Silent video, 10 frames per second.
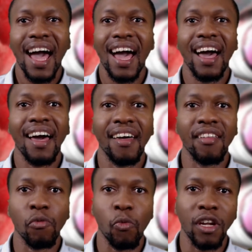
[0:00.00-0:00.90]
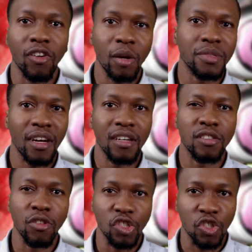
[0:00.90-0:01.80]
And when it comes on
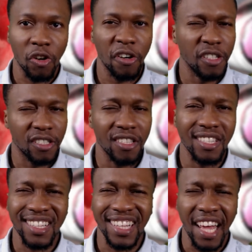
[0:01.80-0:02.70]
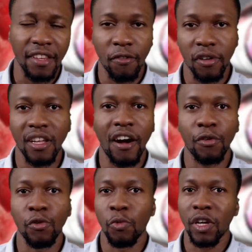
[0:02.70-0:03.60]
to journeying to this land of
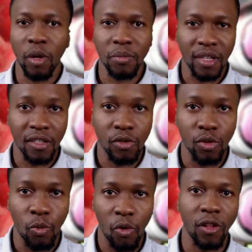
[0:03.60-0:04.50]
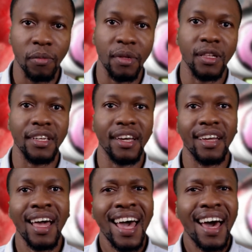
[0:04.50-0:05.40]
Redaku, when it comes on to the world
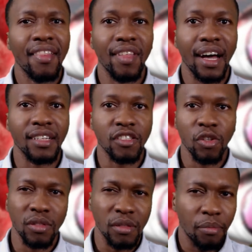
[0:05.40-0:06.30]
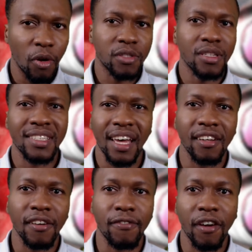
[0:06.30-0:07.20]
building that, you know, the Boruto side of
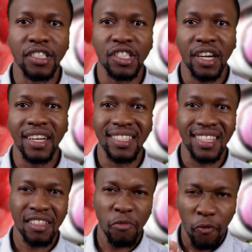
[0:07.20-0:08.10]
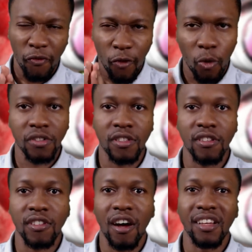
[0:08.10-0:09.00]
the franchise
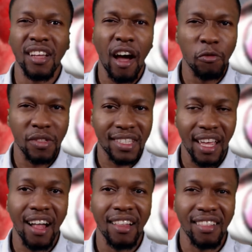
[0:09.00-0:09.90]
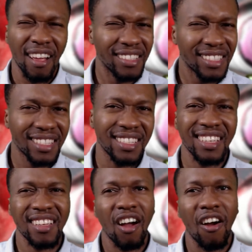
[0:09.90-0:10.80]
focuses on, I would say a lot,
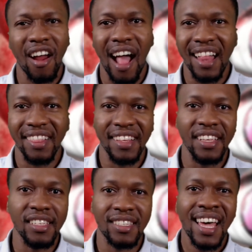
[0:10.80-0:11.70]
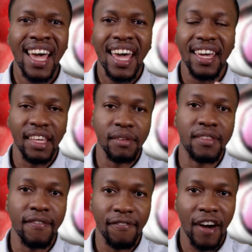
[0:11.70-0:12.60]
or at least it gives
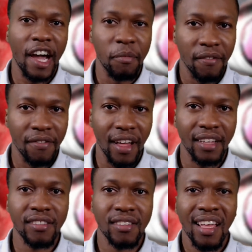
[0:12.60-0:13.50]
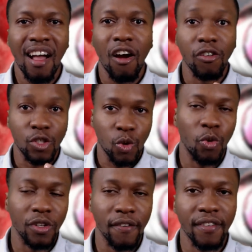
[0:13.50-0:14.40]
the vibe of that, or
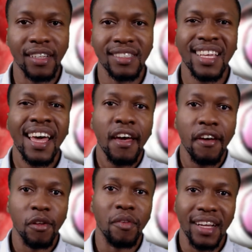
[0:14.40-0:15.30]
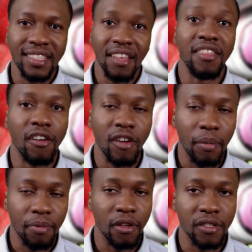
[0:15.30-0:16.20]
tone of that, you know, that's another
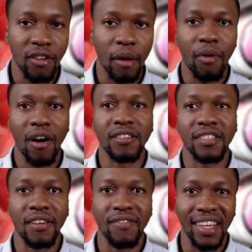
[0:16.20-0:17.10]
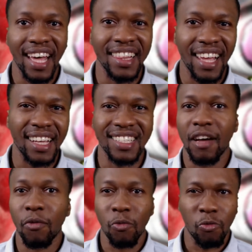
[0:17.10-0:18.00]
plus or positive that I like. It's
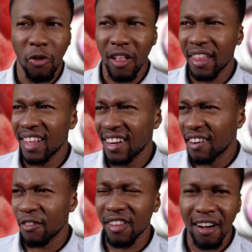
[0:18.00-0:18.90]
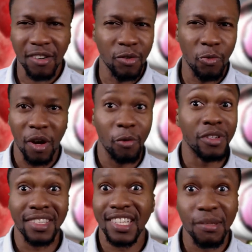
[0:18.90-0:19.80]
like, land of Redaku, where
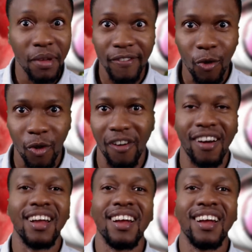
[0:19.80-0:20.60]
was this before?